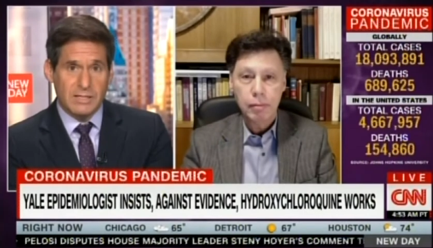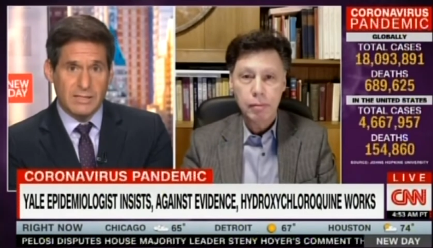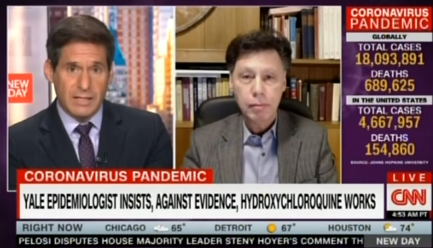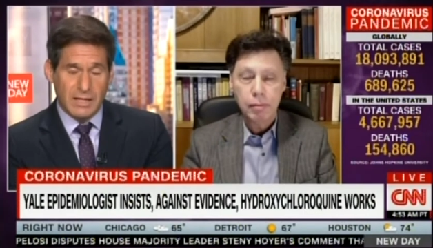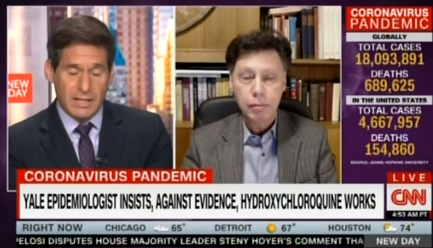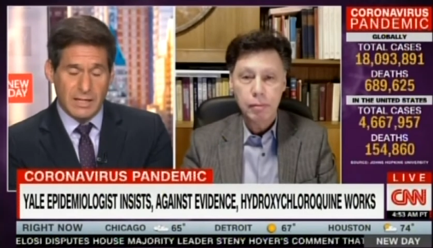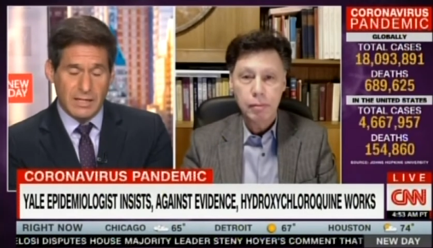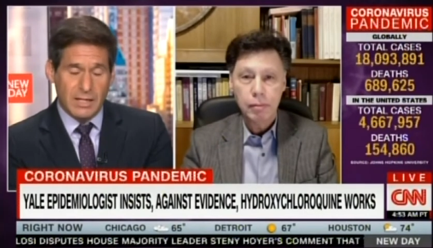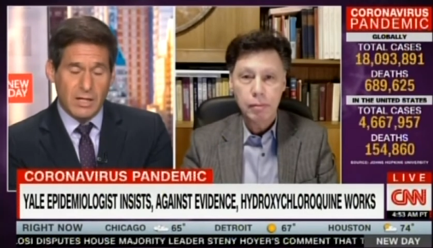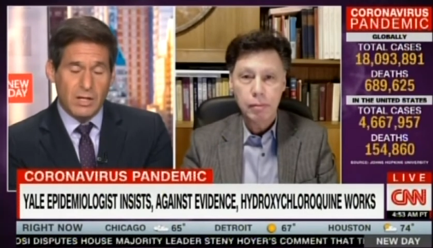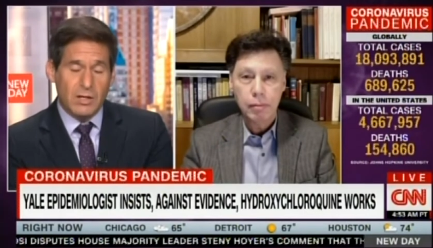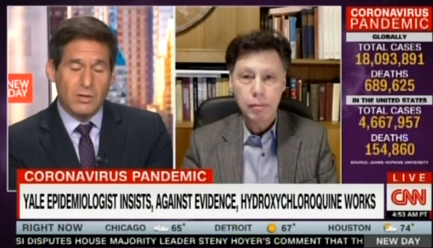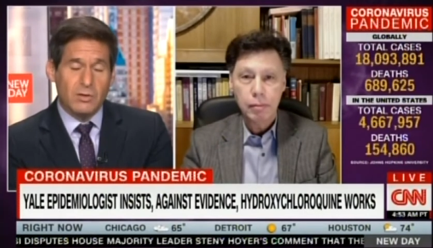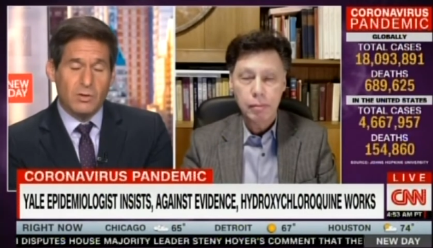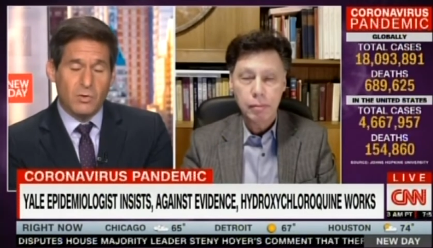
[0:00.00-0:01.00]
Speaker 1: Again,
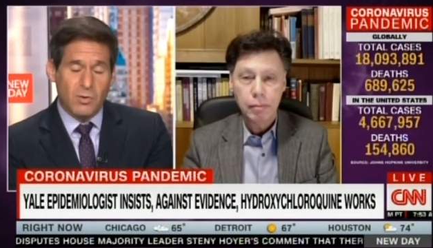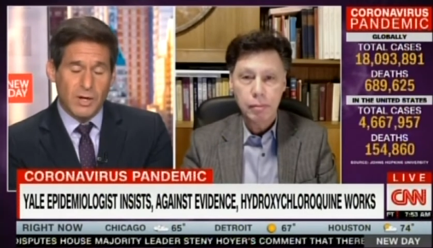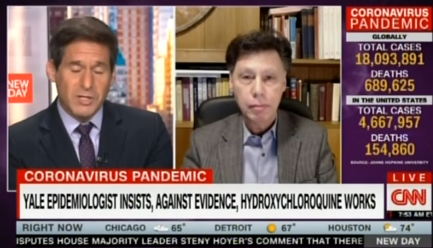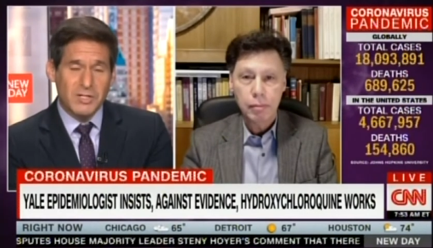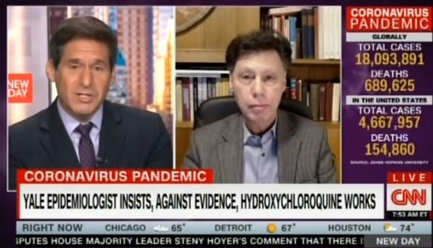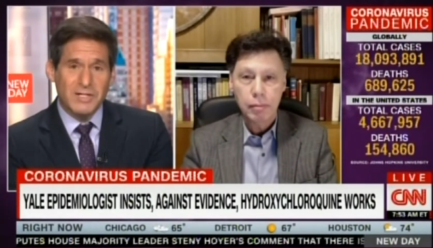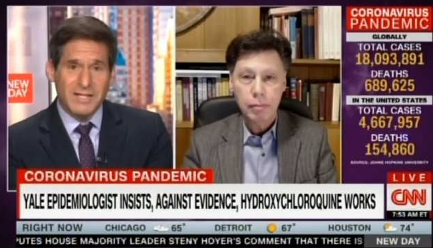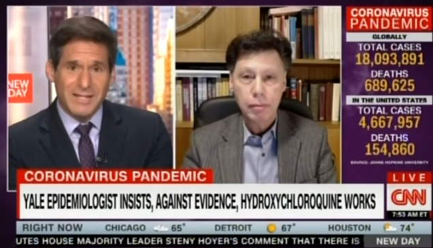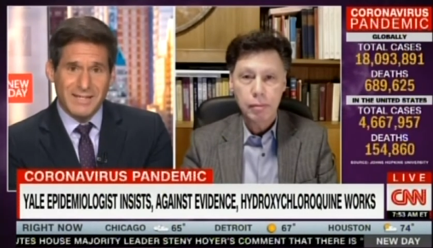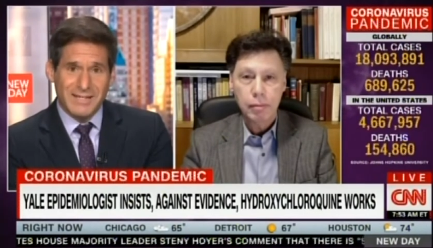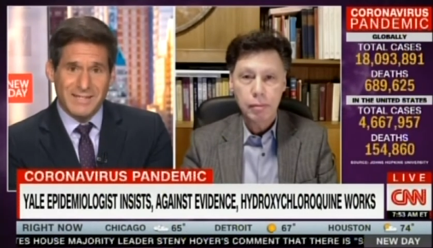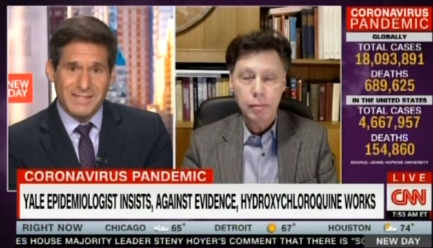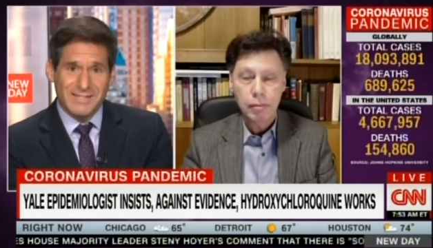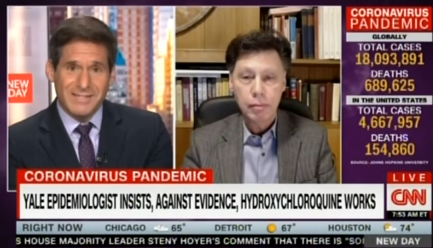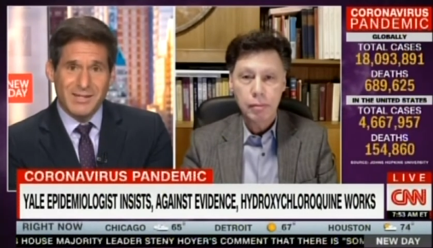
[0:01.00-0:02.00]
the question
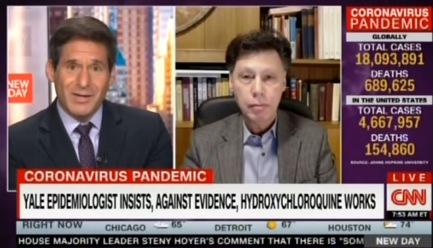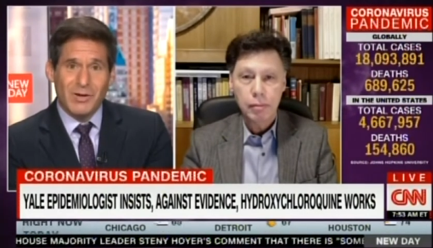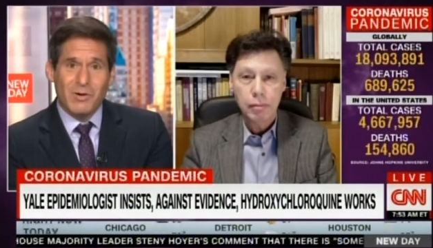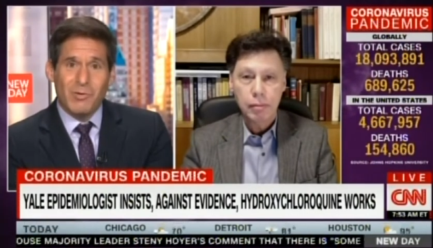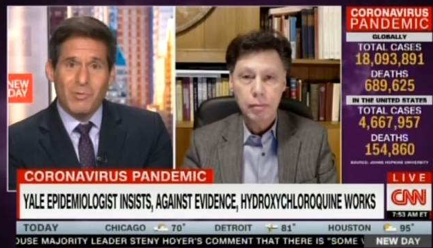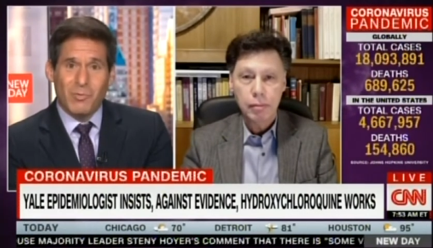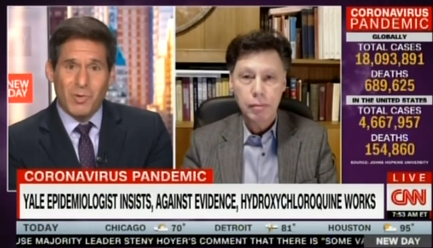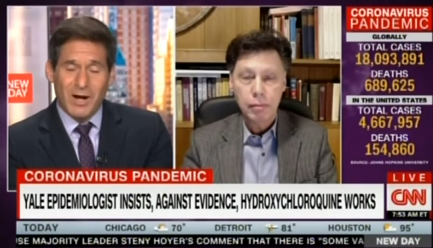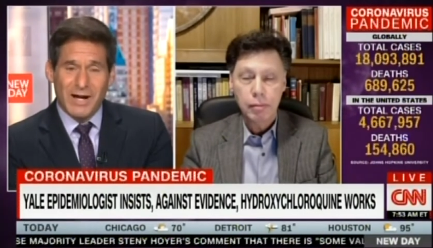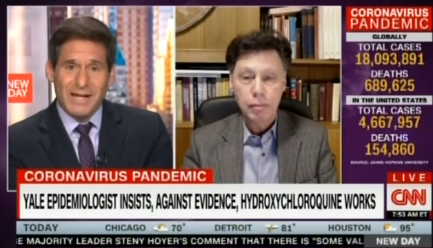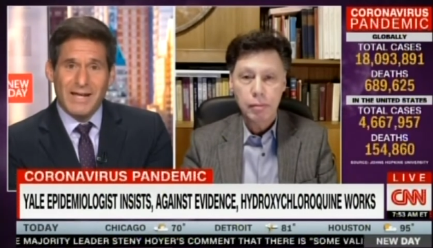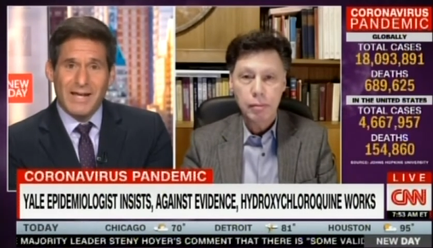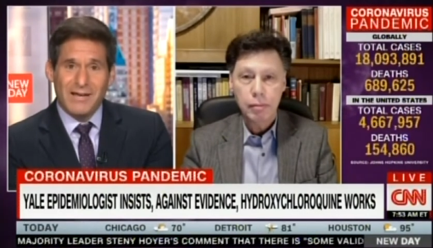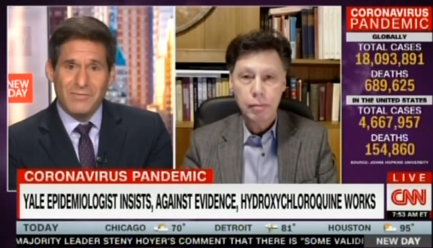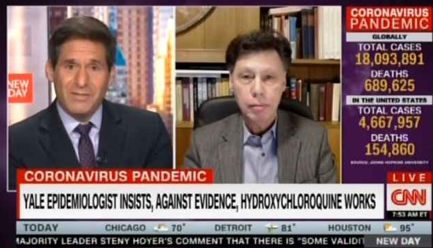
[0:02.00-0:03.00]
is why
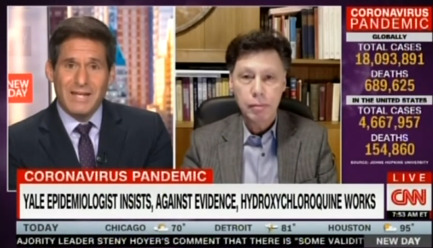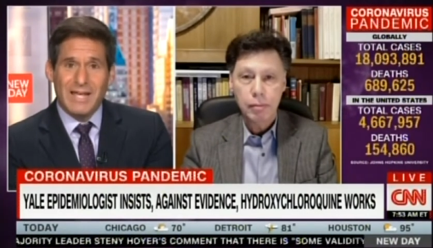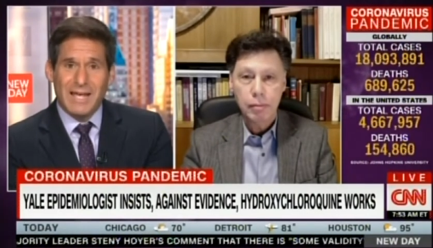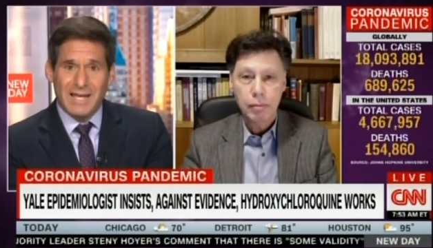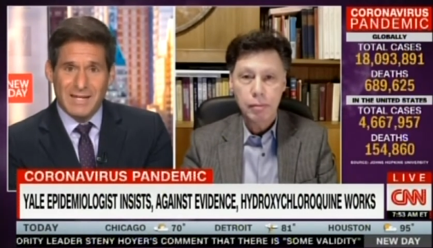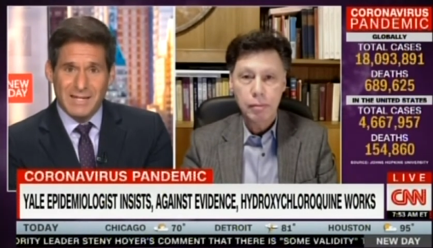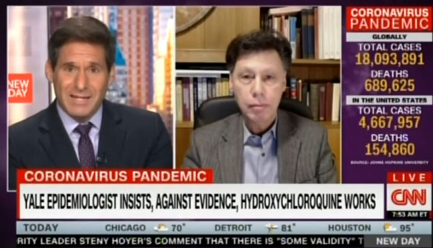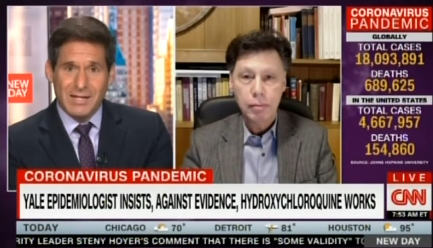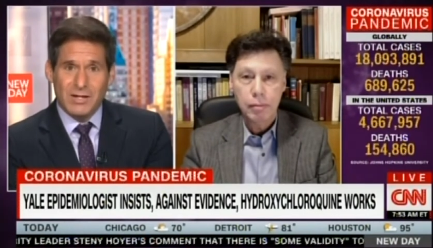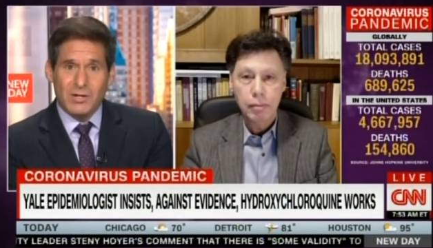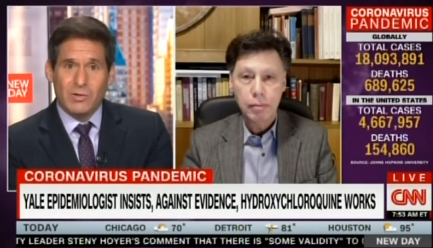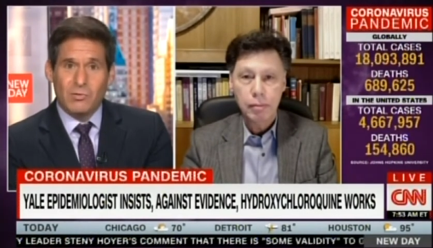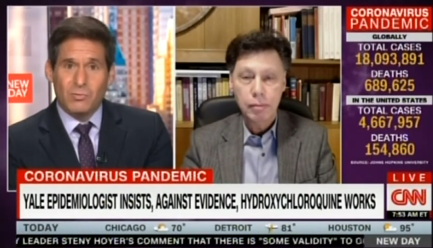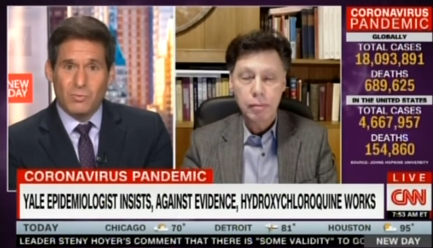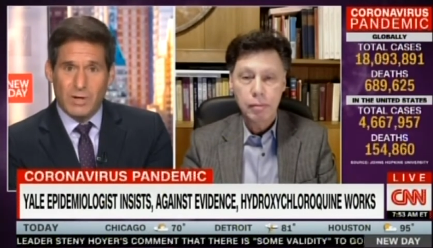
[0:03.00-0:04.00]
haven't any
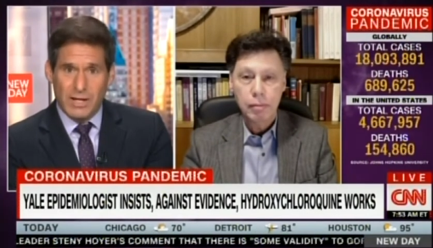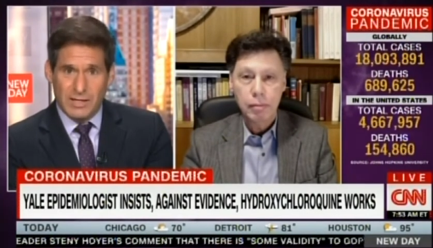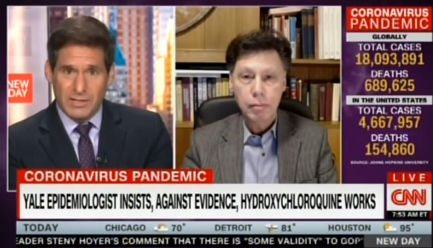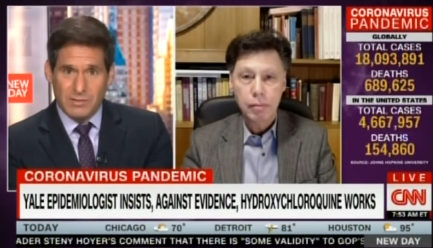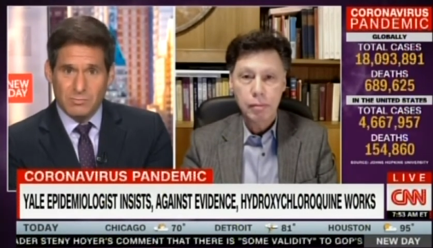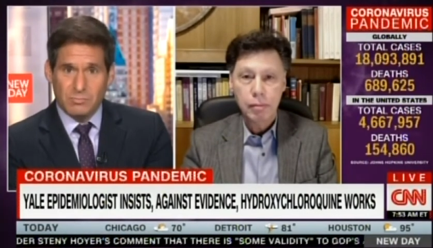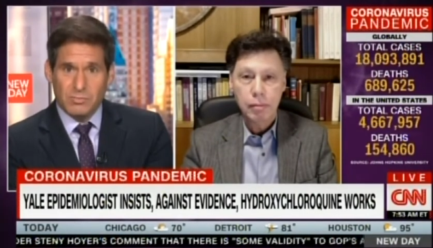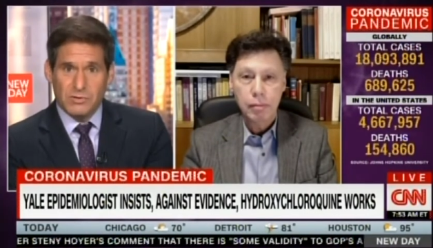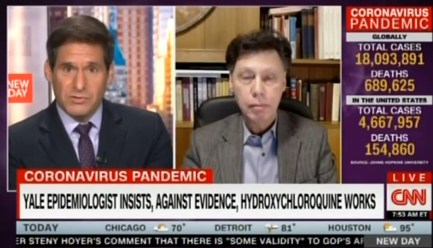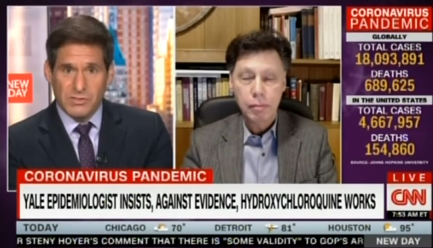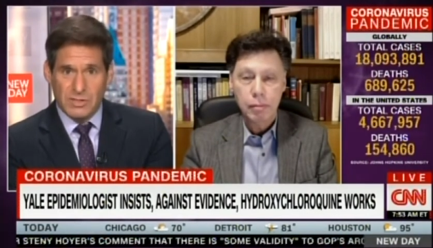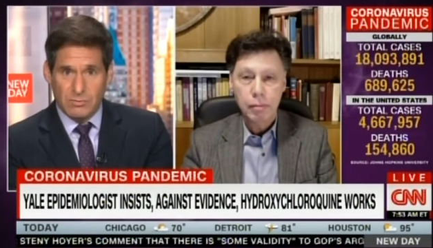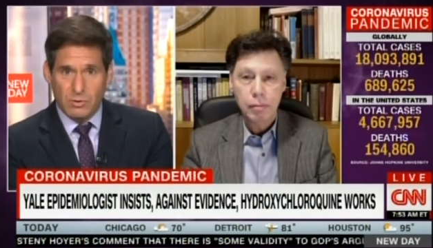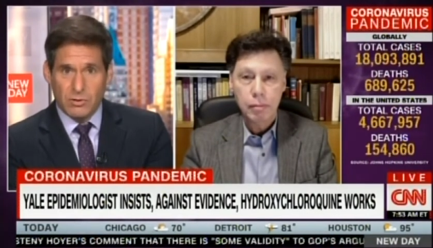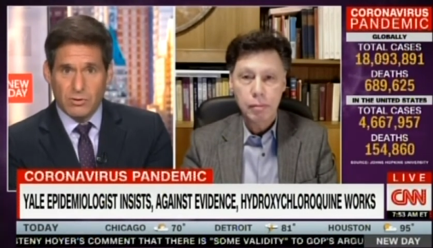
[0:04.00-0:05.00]
random placebo